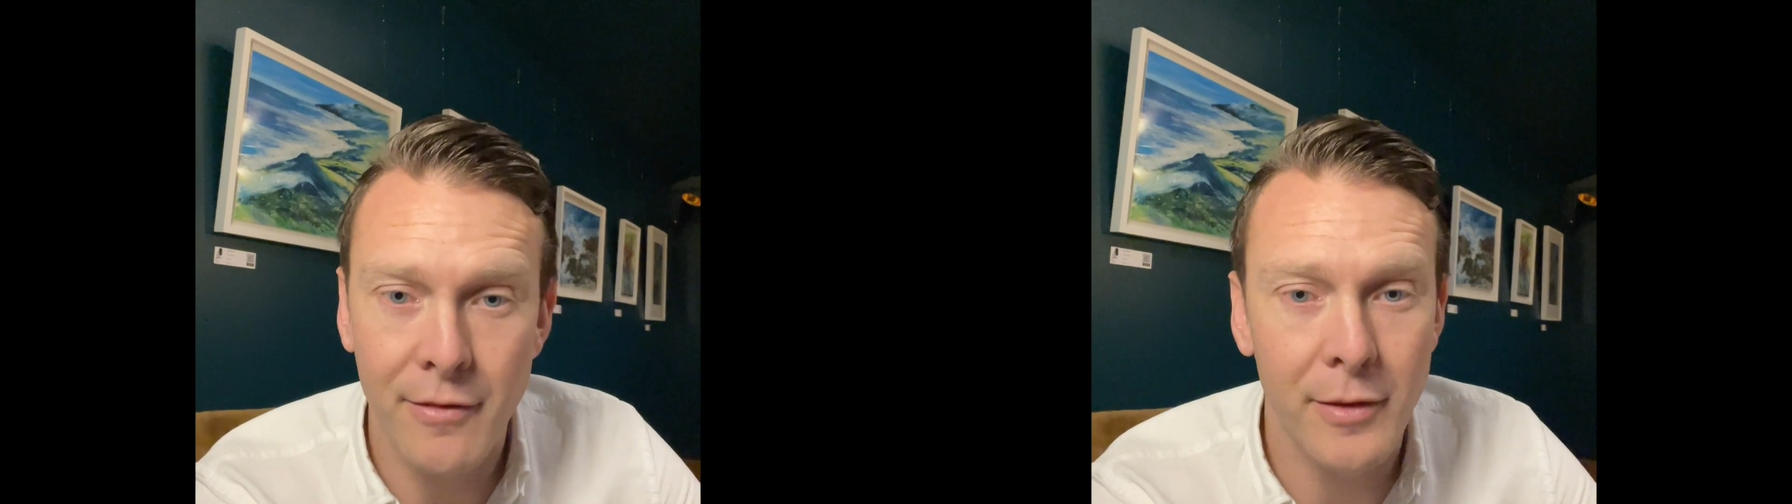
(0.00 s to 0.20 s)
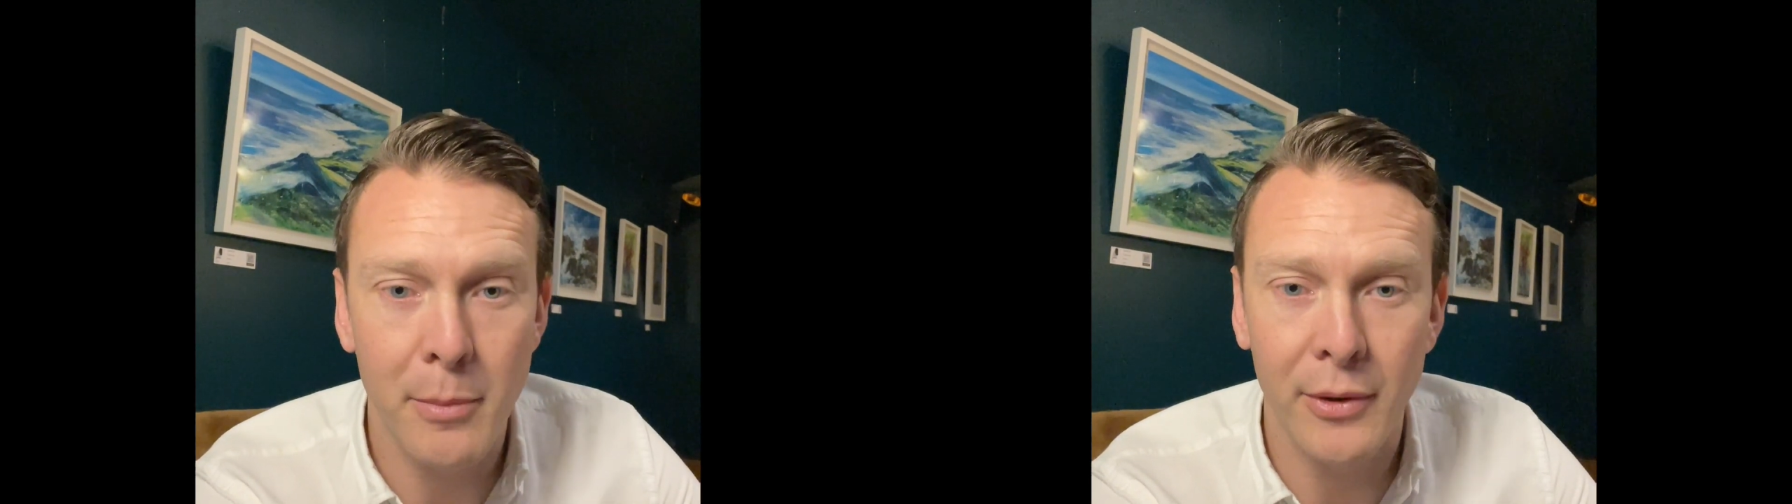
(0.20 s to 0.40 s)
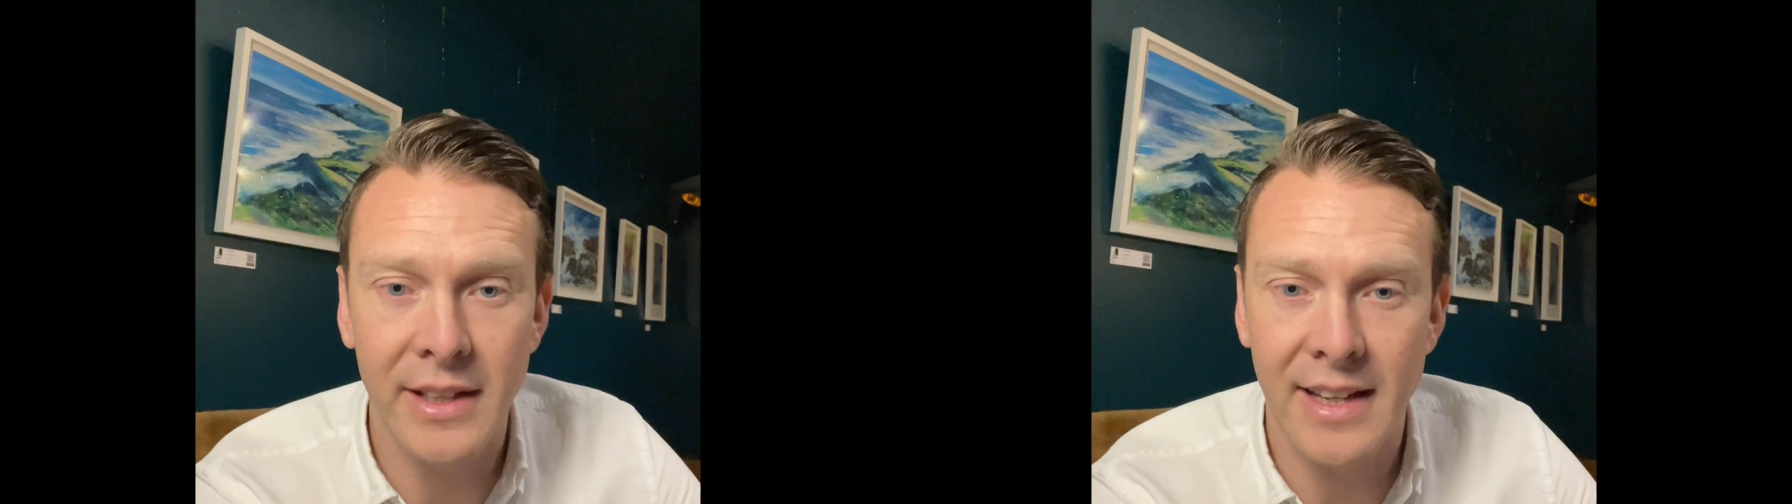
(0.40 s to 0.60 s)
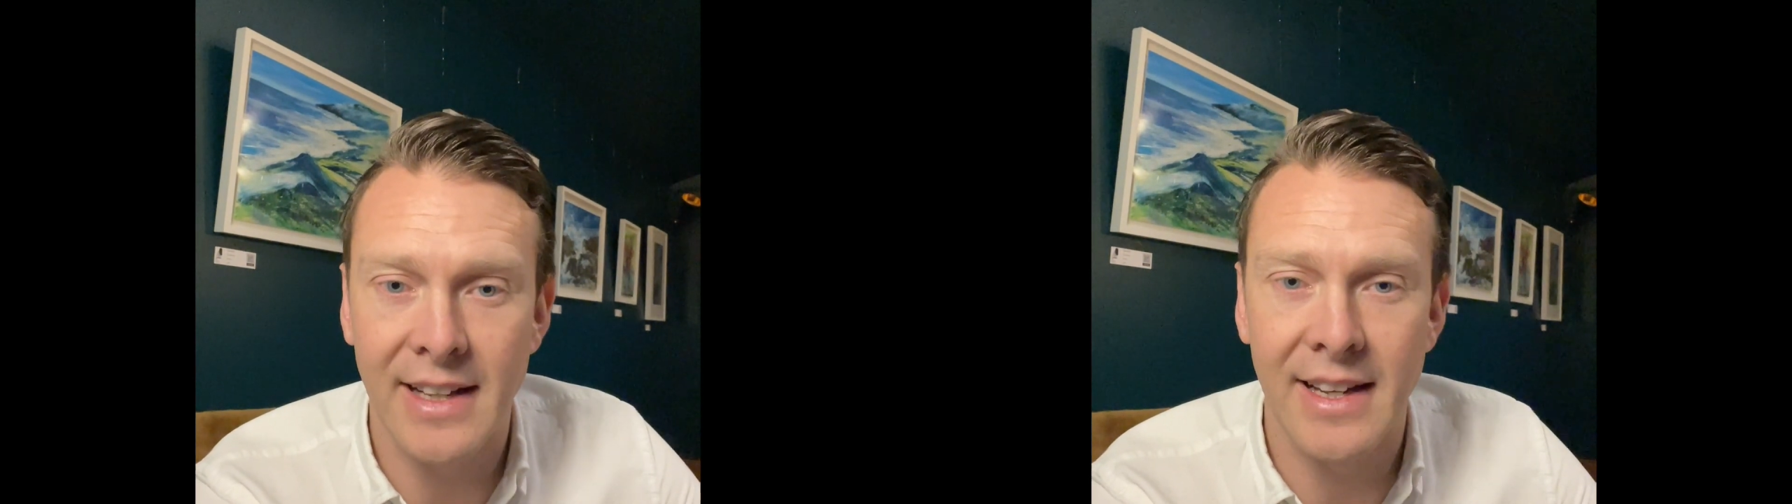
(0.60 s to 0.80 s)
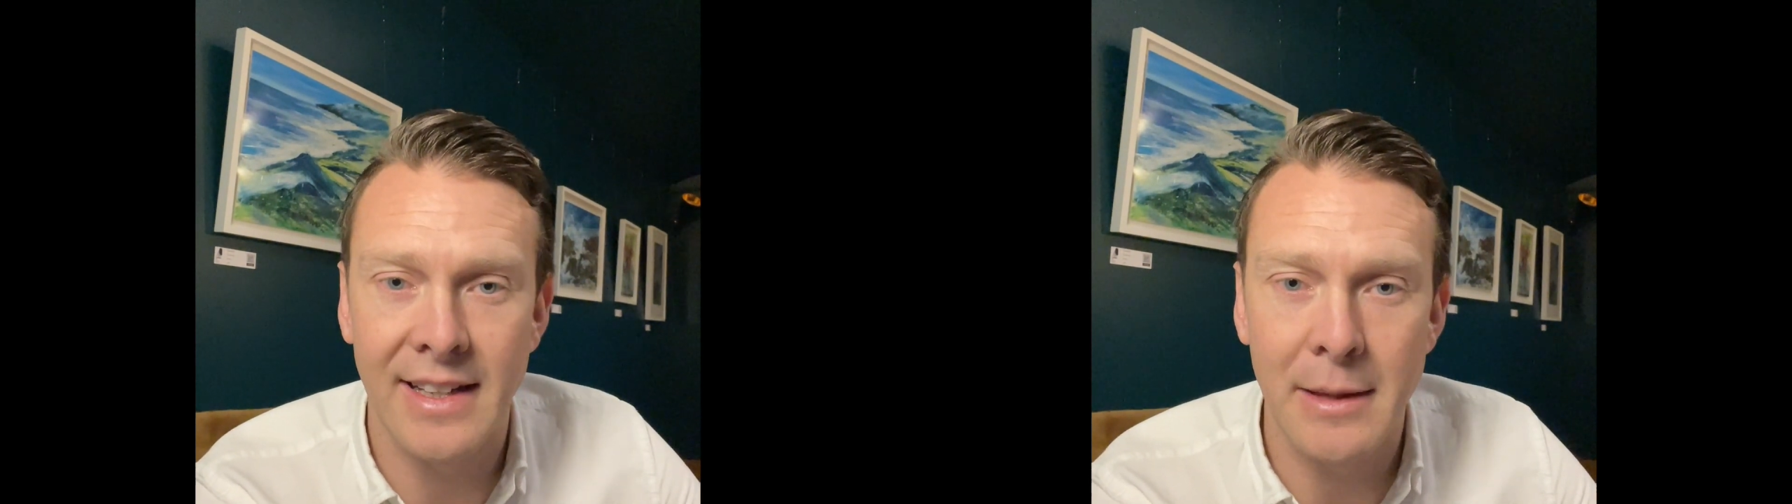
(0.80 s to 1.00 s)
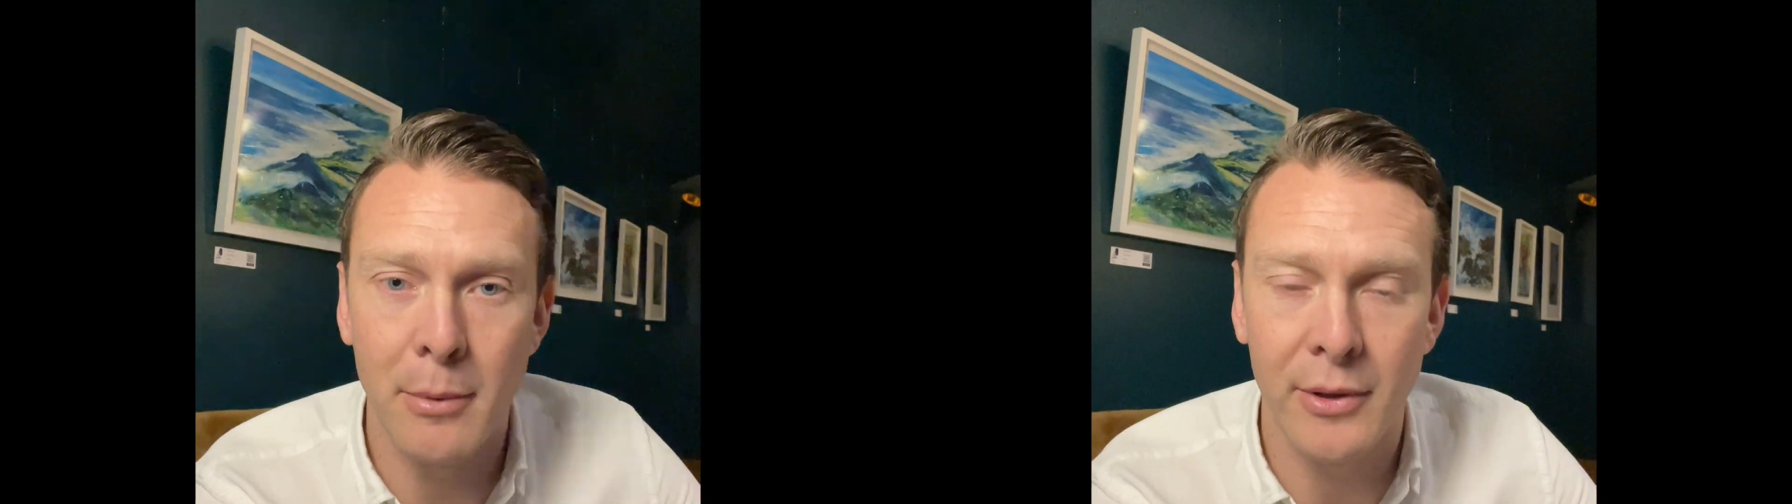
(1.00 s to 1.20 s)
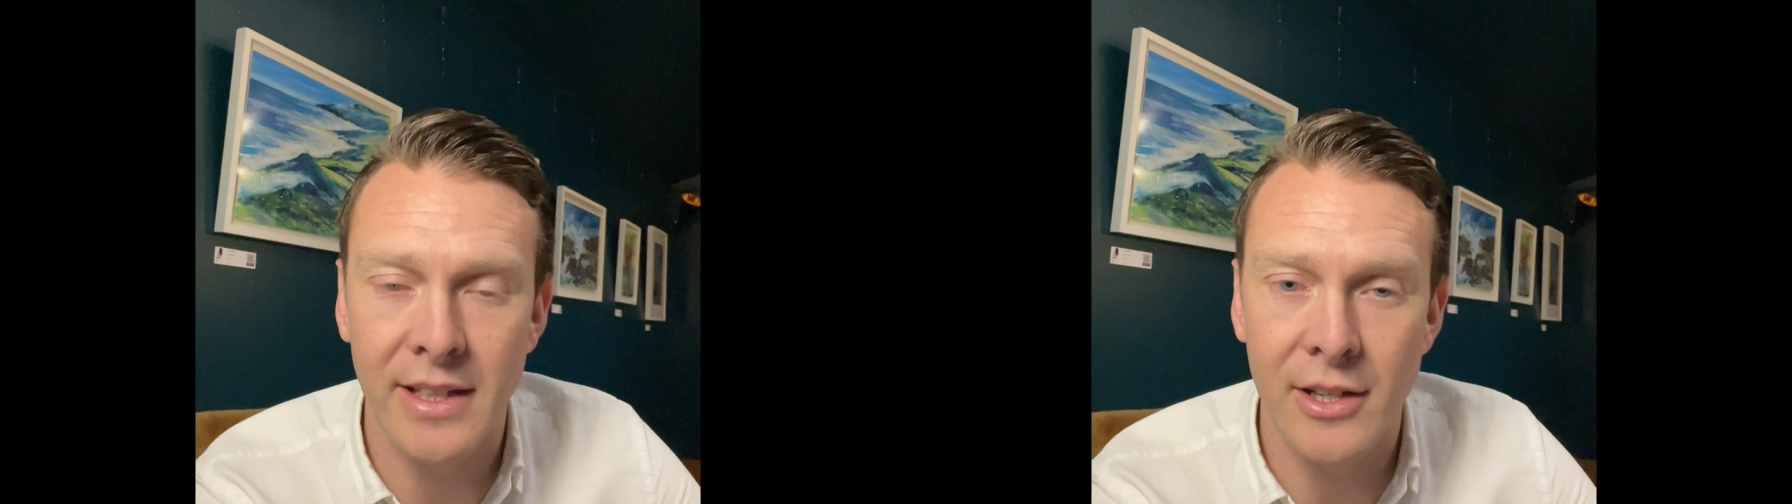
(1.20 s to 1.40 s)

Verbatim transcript: everybody and anybody.